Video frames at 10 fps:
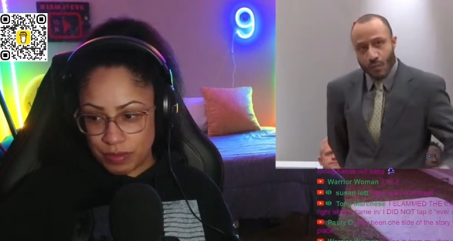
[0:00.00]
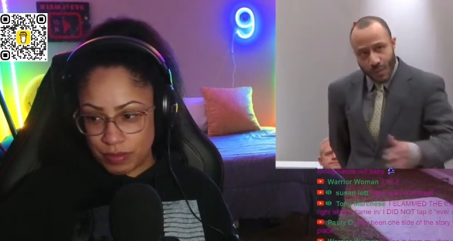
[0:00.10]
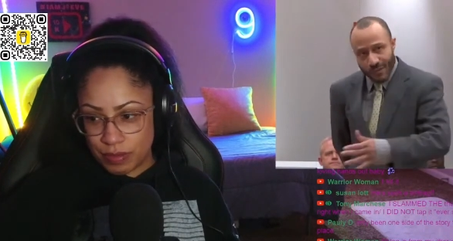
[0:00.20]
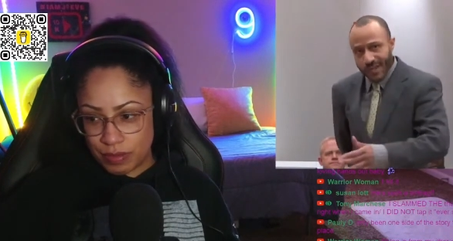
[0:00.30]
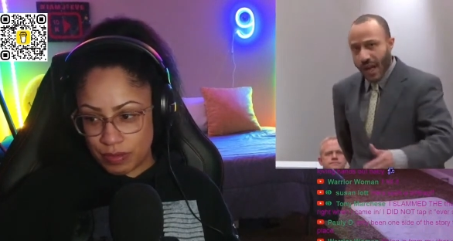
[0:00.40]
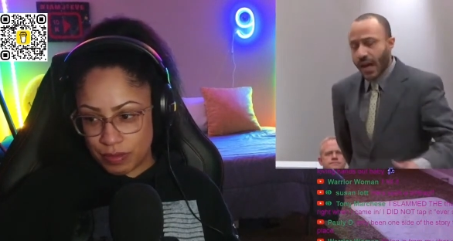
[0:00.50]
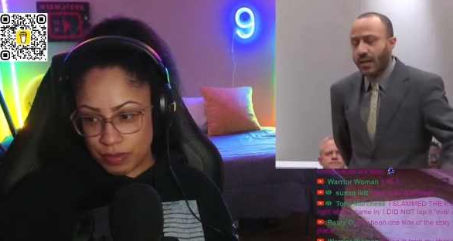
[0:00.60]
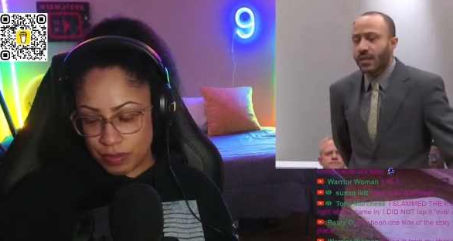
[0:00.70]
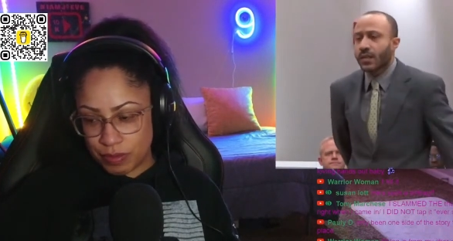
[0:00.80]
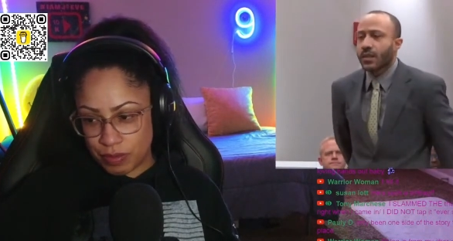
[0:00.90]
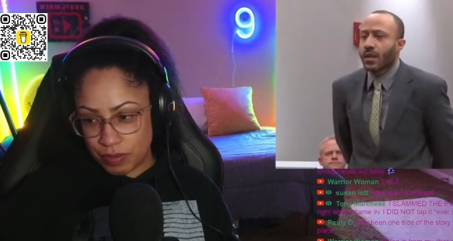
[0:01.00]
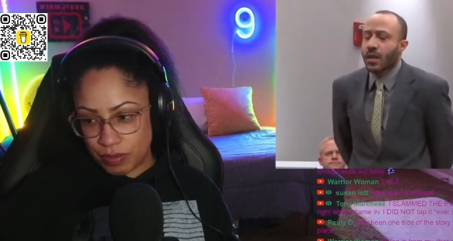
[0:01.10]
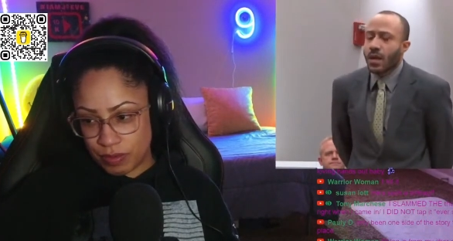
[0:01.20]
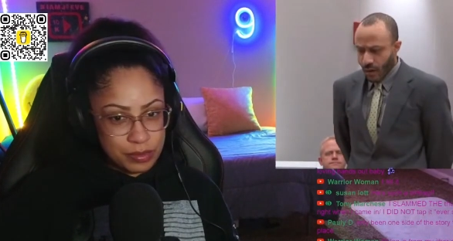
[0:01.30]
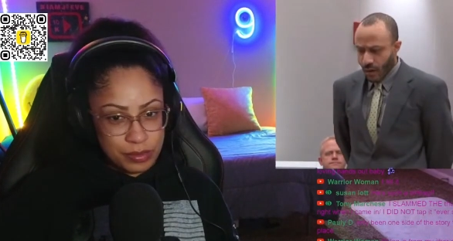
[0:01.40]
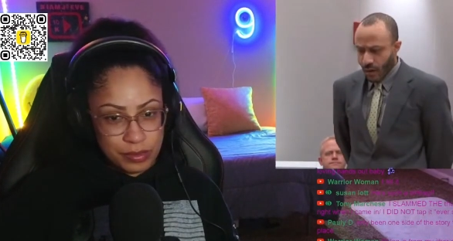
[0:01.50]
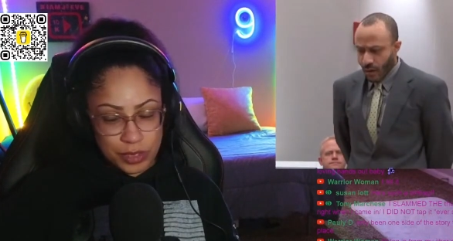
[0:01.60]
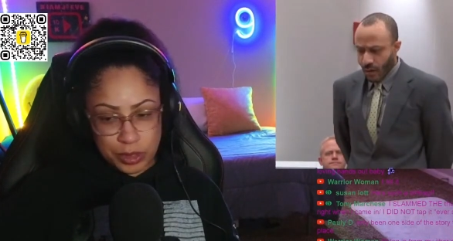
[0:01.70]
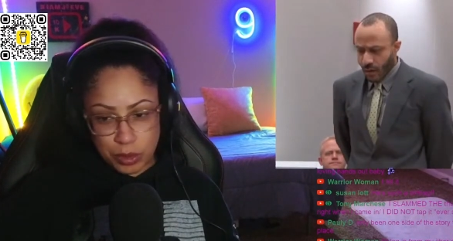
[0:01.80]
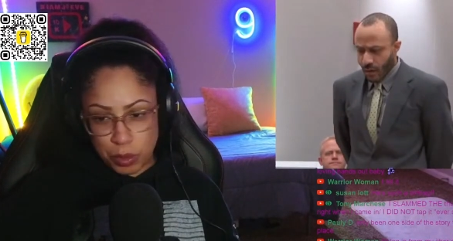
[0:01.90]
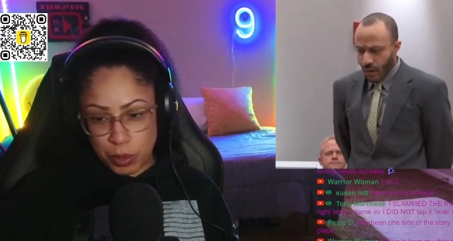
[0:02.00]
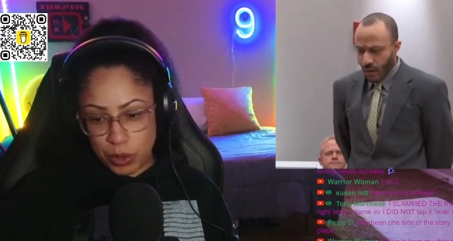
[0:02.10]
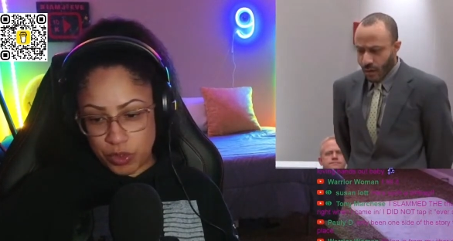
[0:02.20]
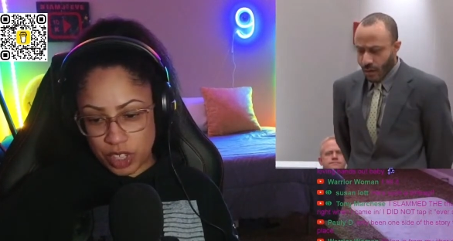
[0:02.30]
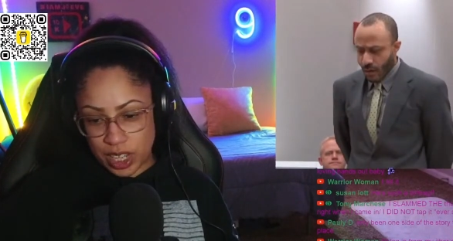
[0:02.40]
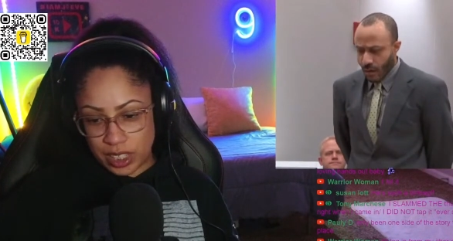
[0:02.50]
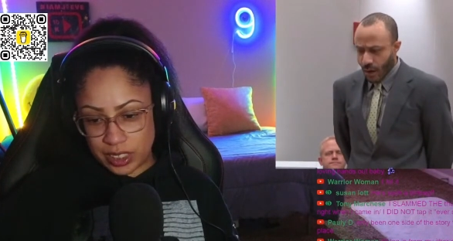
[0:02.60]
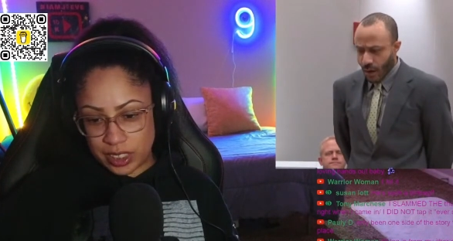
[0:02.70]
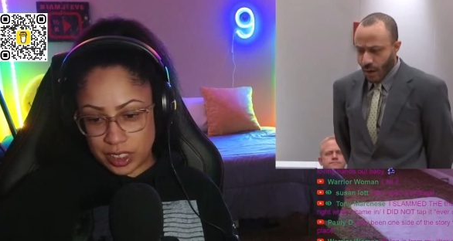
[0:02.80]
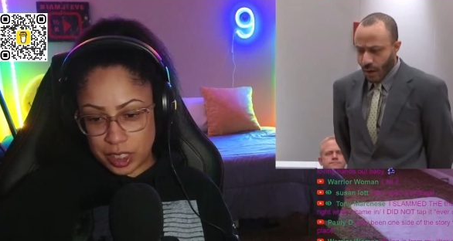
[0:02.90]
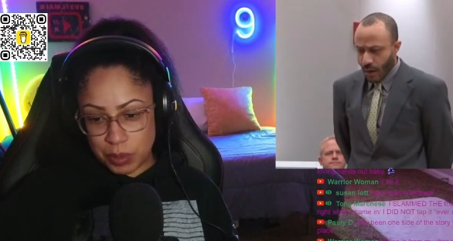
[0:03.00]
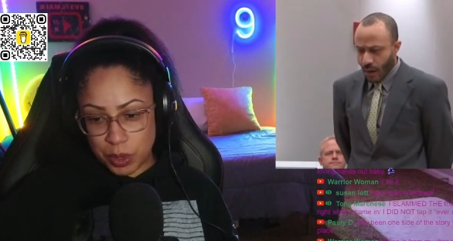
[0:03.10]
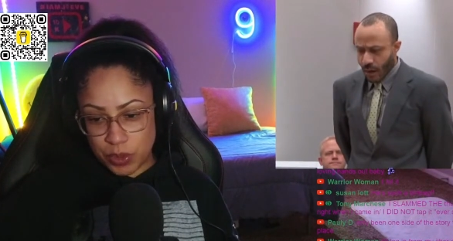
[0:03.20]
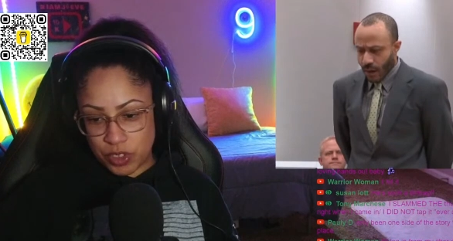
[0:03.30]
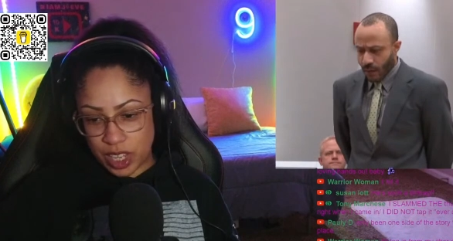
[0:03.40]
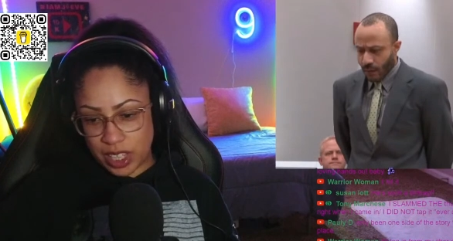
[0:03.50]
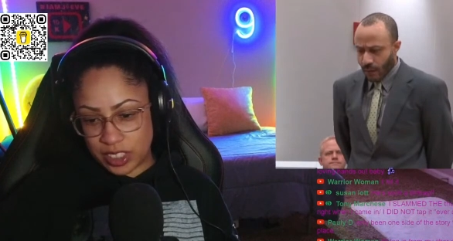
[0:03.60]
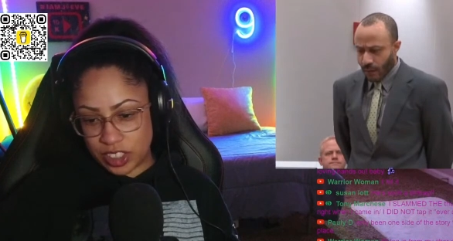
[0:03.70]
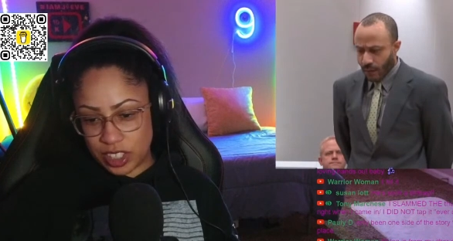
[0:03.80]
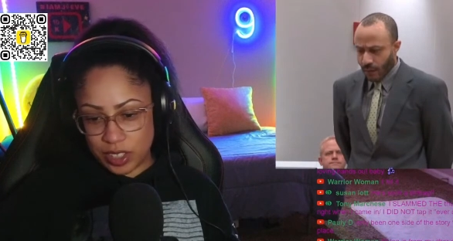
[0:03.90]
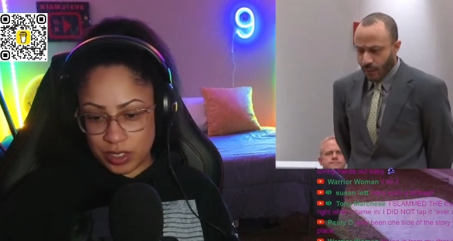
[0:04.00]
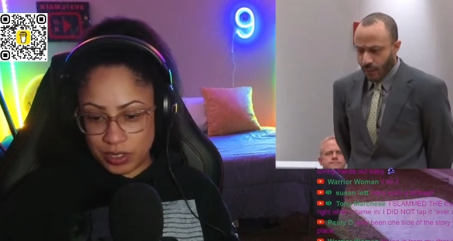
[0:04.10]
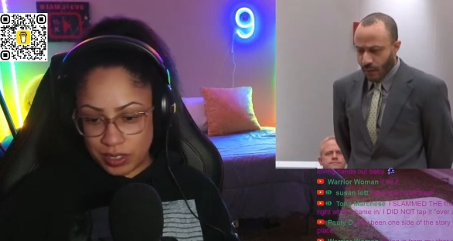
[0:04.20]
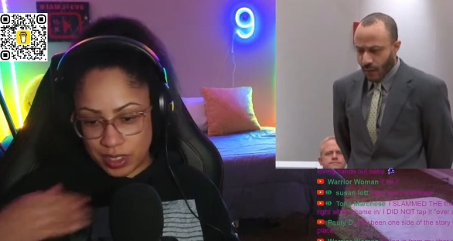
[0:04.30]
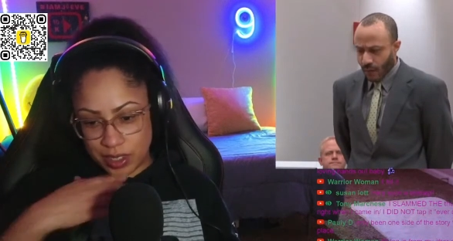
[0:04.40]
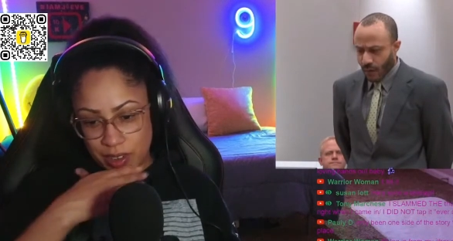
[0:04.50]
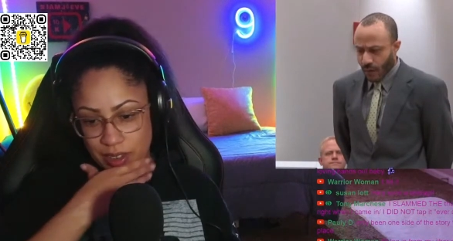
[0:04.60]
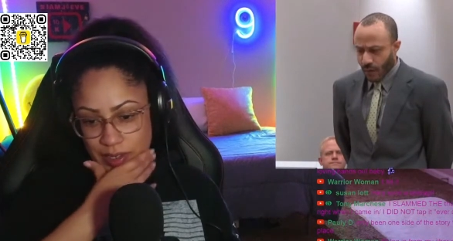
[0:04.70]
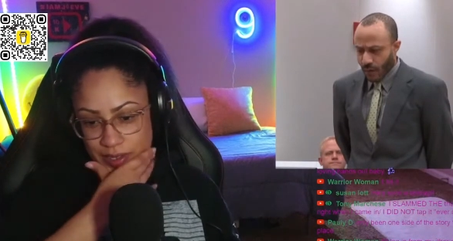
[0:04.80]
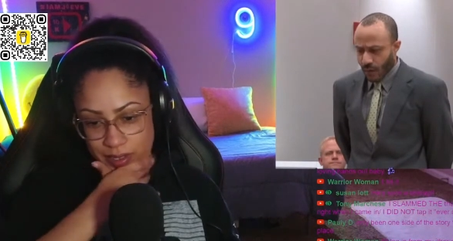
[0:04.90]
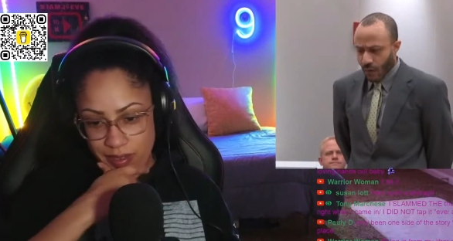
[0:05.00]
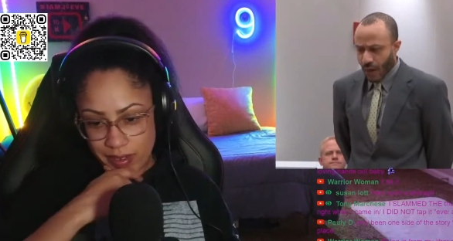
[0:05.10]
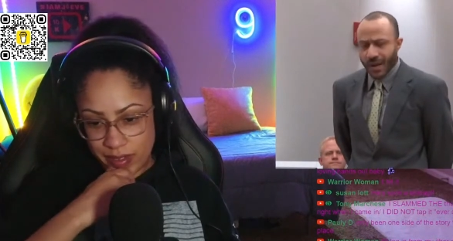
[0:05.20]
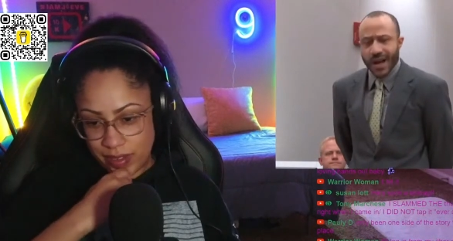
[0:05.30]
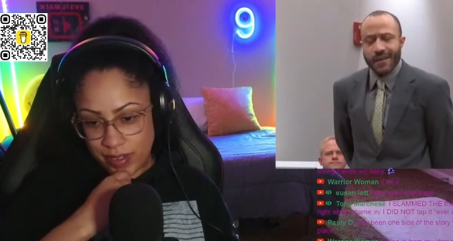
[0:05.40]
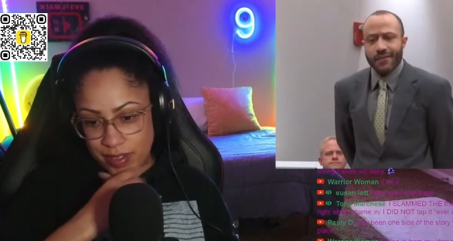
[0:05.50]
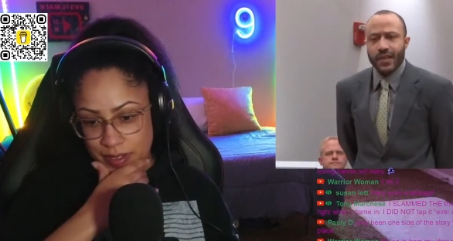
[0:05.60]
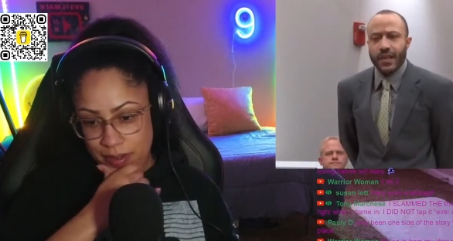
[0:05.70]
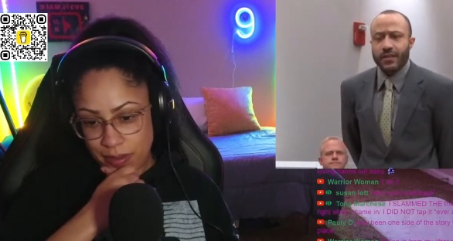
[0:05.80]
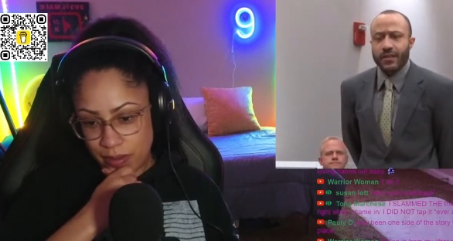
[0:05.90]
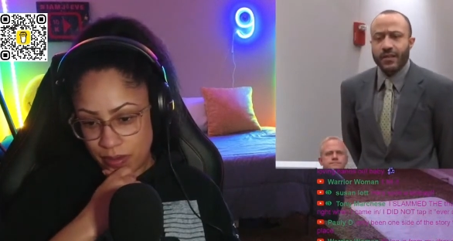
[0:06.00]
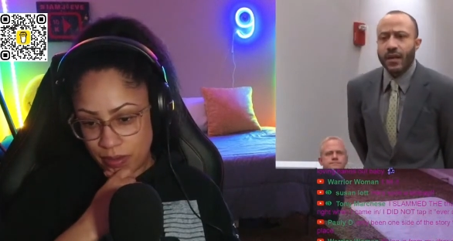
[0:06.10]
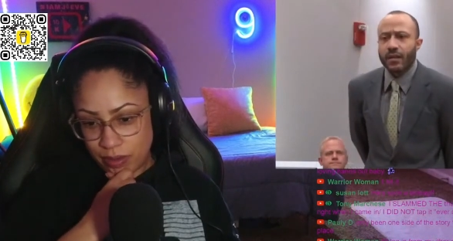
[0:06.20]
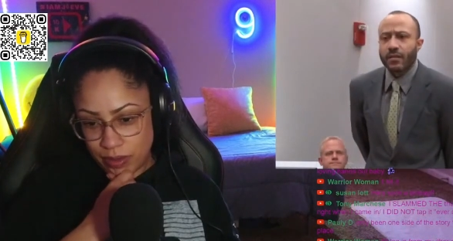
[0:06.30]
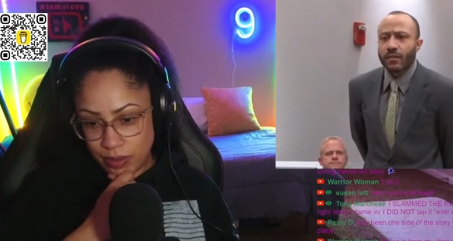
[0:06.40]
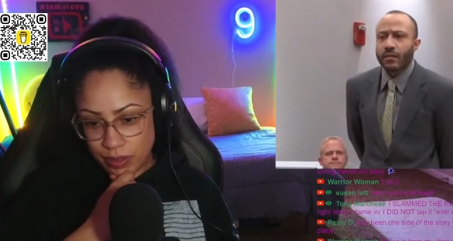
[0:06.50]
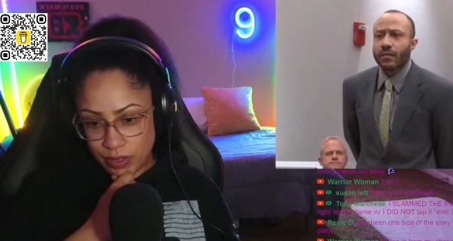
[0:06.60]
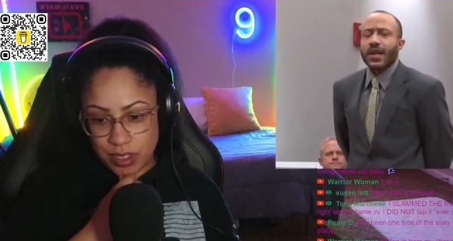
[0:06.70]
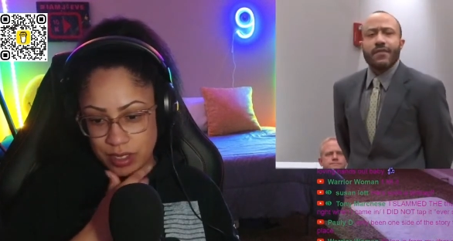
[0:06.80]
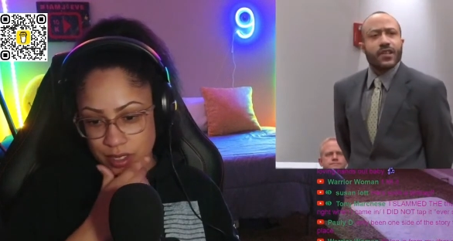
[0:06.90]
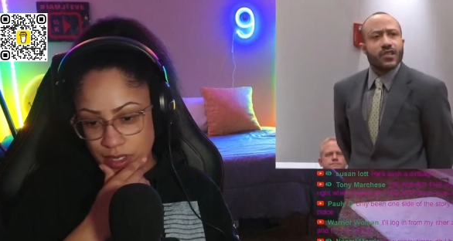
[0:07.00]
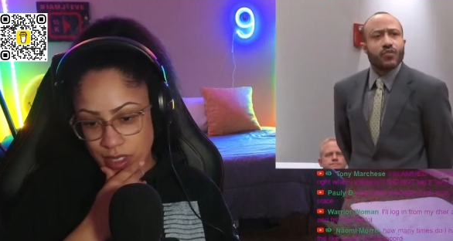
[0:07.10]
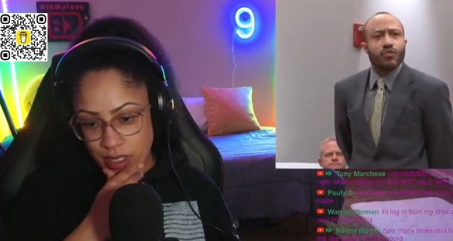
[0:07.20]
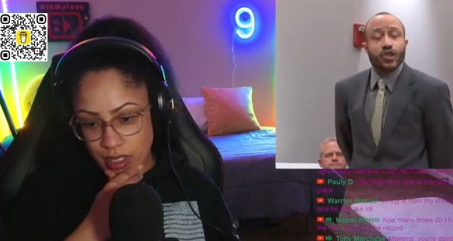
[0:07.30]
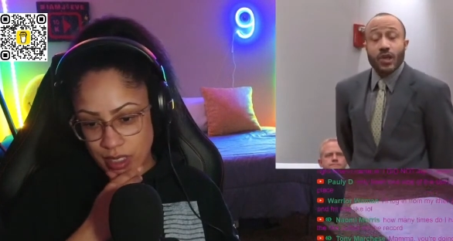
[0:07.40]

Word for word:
Speaker 1: on both sides.
Speaker 2: On both sides? Is it the both sides, Darrell? Oh.
Speaker 1: When I'm confident that the evidence will